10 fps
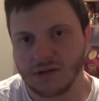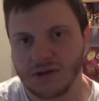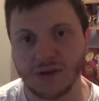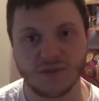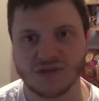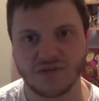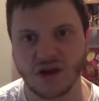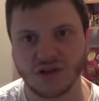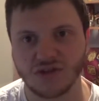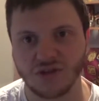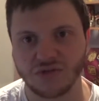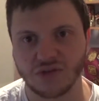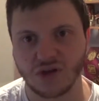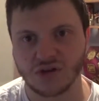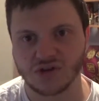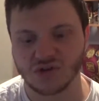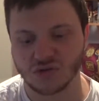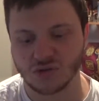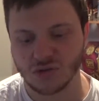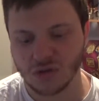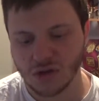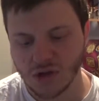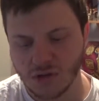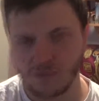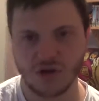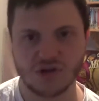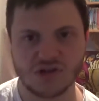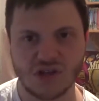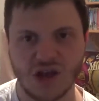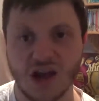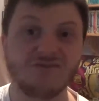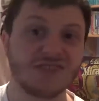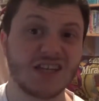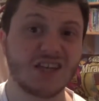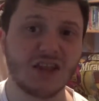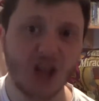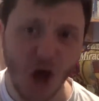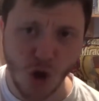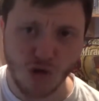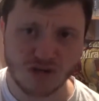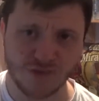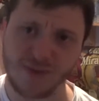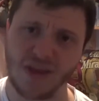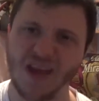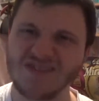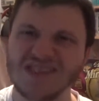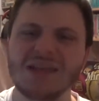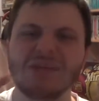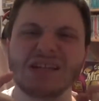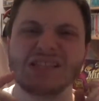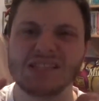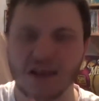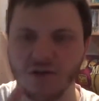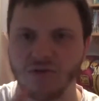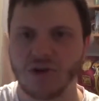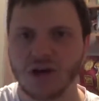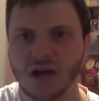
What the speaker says: They must have got a duff console, because I've seen loads of people. I've seen it myself.